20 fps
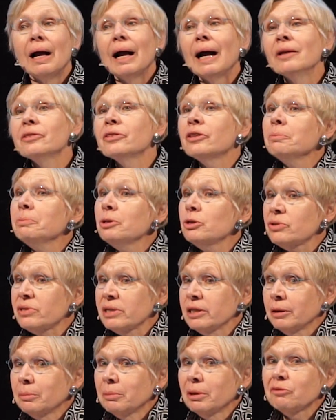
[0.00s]
and the
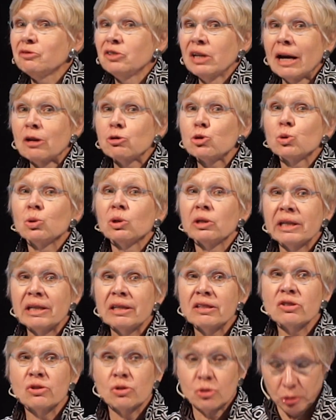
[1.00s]
Museum of Natural
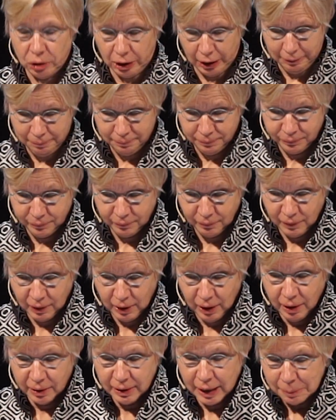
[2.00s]
History,
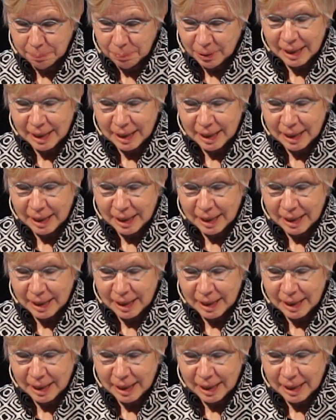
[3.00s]
that